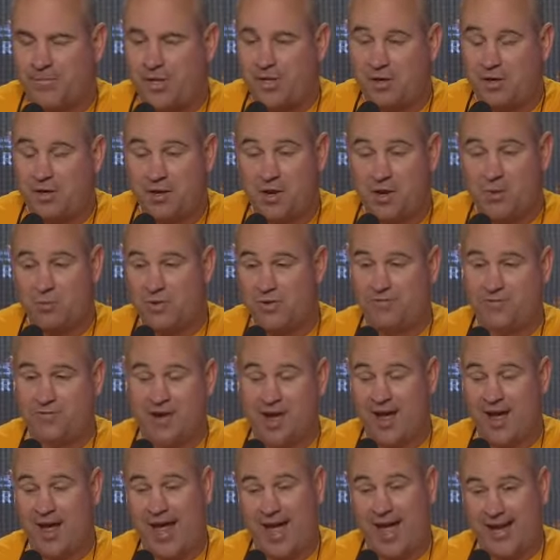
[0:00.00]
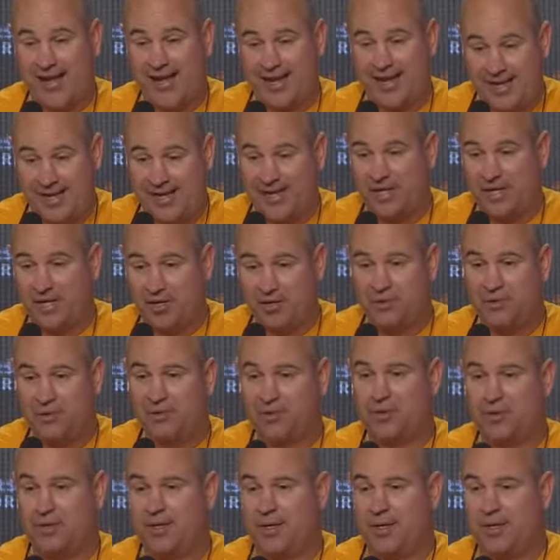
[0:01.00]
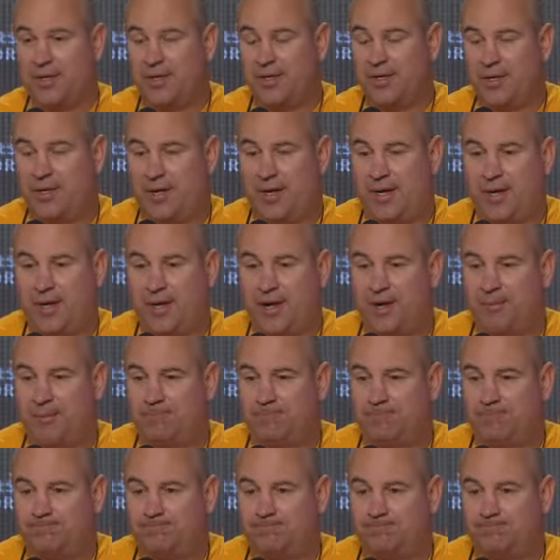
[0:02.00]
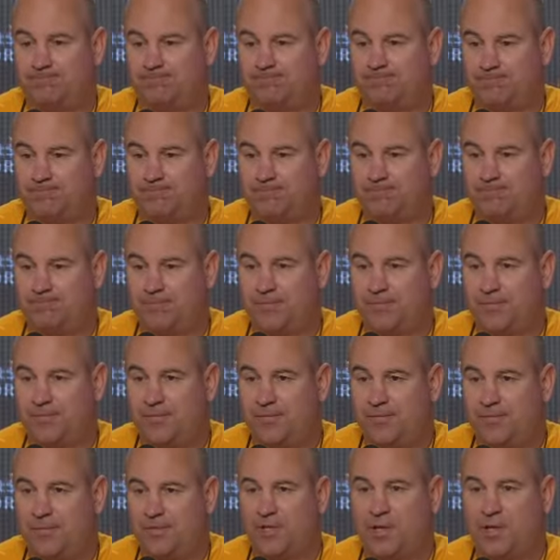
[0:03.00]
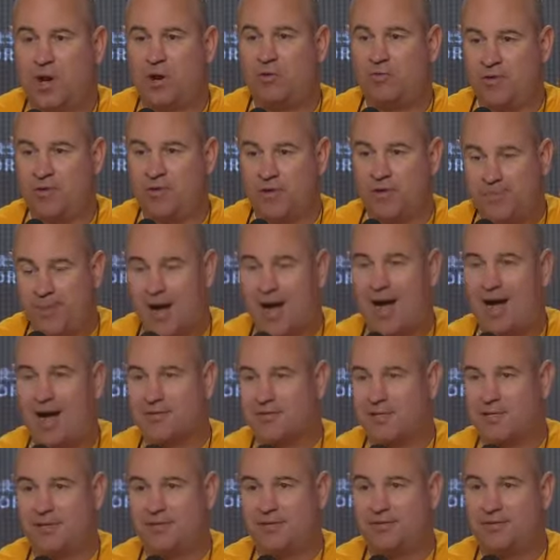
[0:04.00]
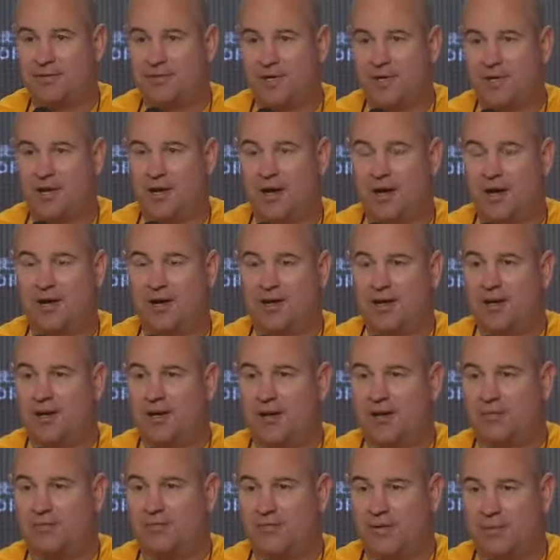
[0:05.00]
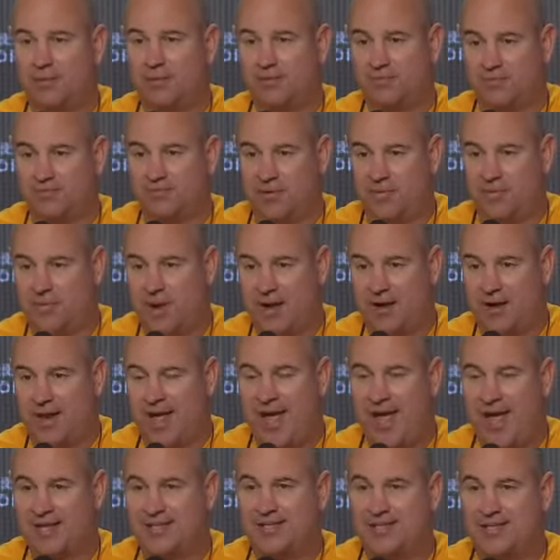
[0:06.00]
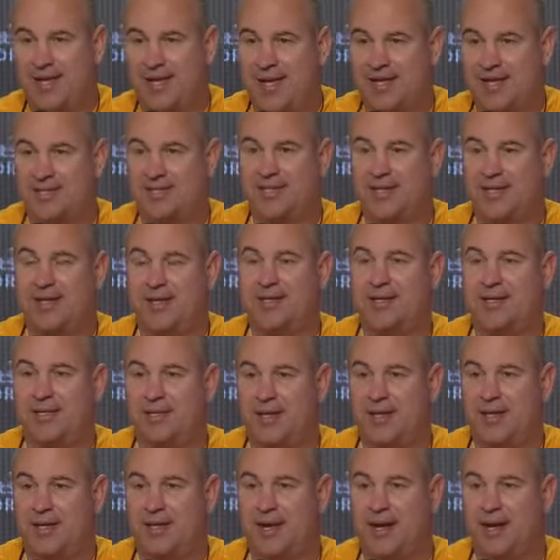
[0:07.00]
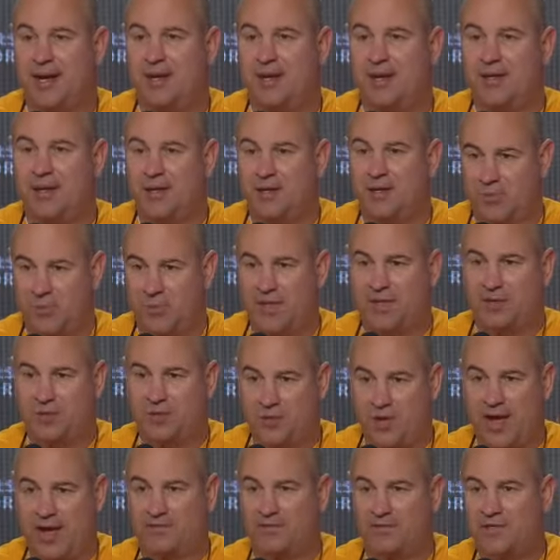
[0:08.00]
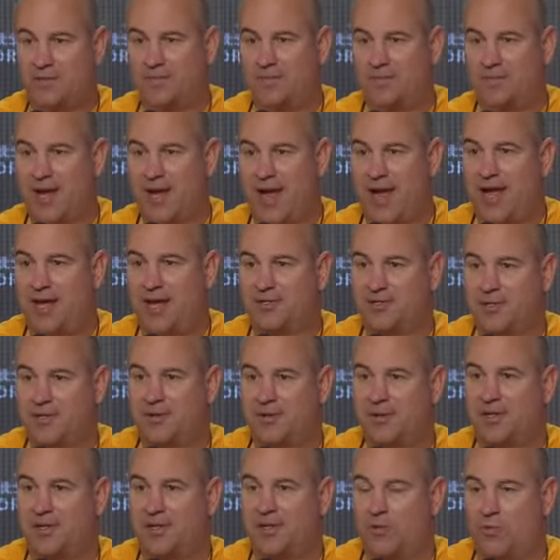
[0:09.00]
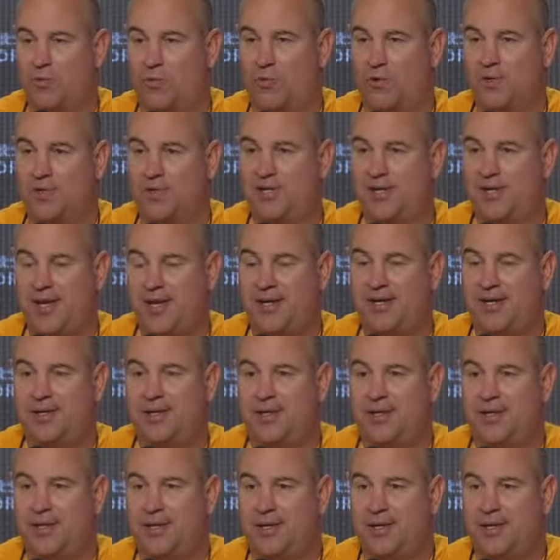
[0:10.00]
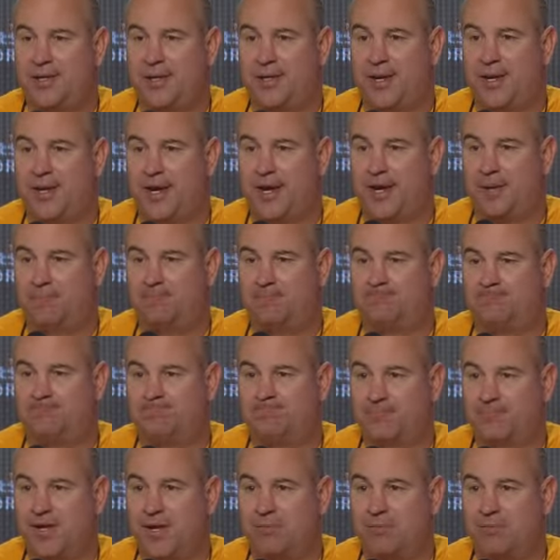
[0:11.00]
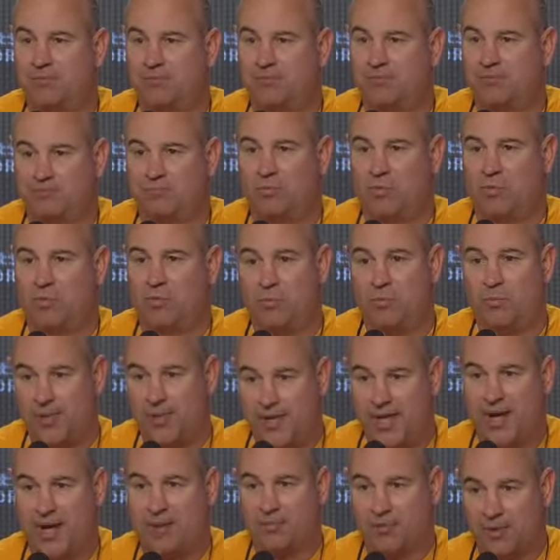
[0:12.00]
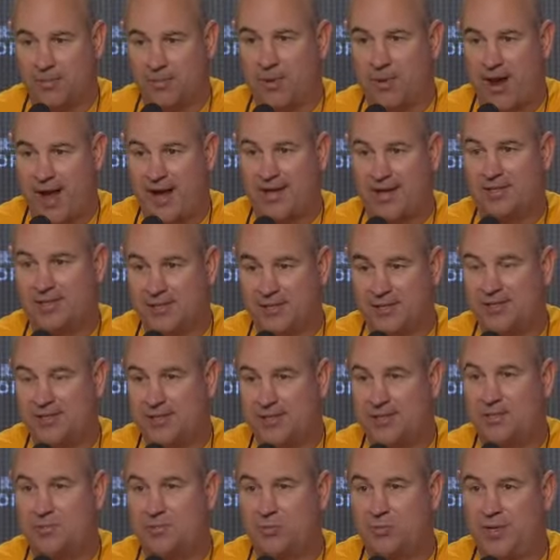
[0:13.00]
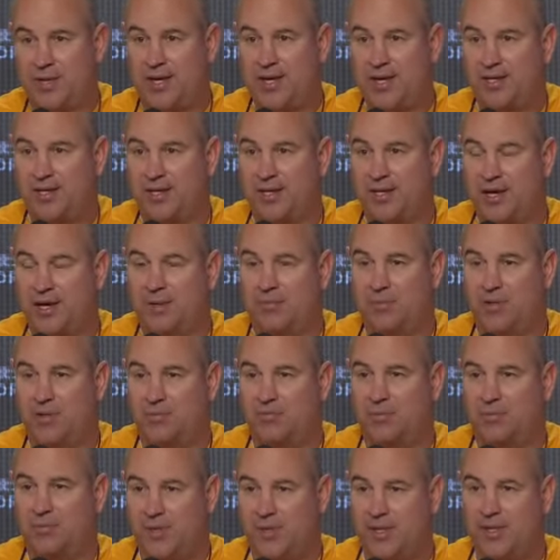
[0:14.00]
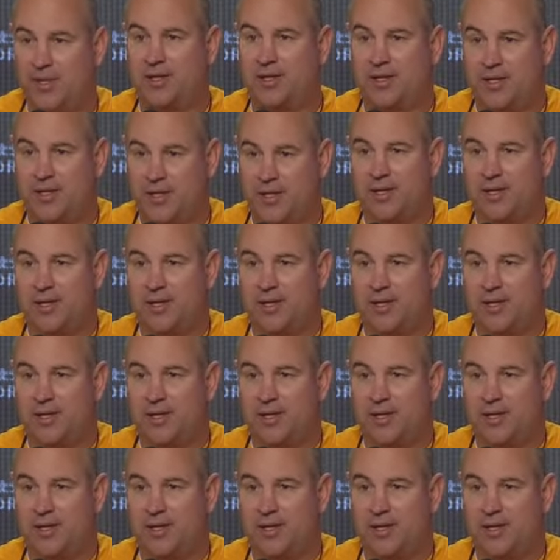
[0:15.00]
know, we've not had any new COVID positives from our last testing. We do have some guys that are in quarantine that won't be able to practice this week, but will be